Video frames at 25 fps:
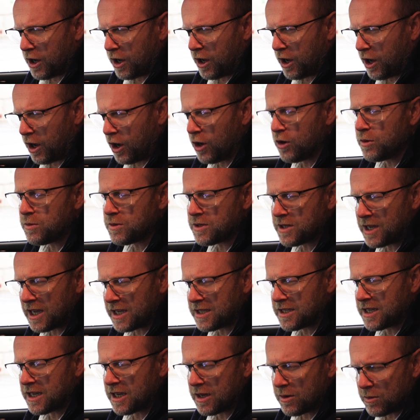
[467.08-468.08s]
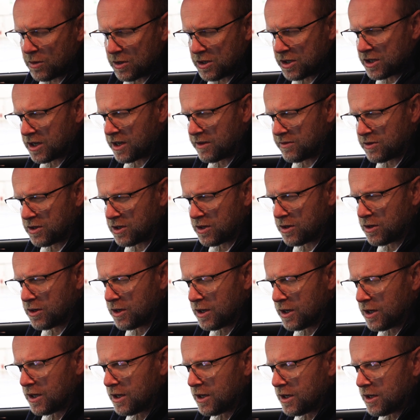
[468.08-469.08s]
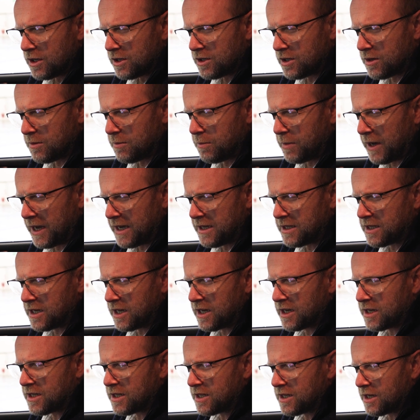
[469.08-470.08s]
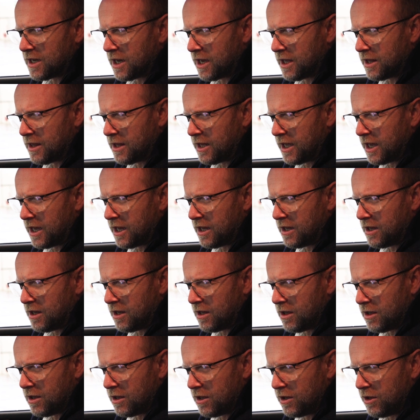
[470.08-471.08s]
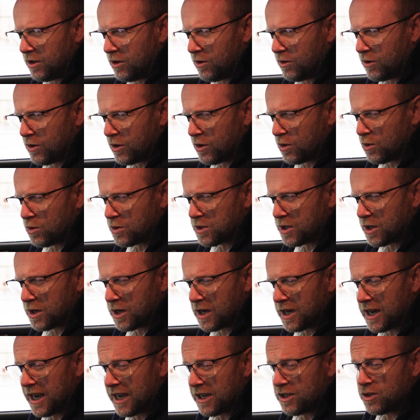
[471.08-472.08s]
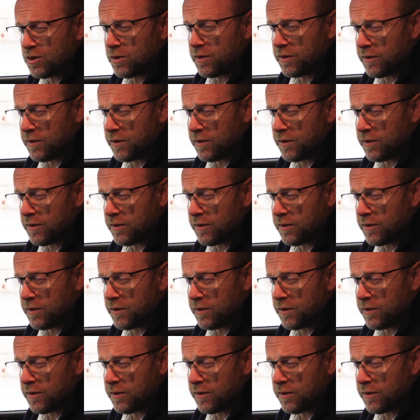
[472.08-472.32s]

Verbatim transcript: home setting, which gives you some basics, and then you can also connect your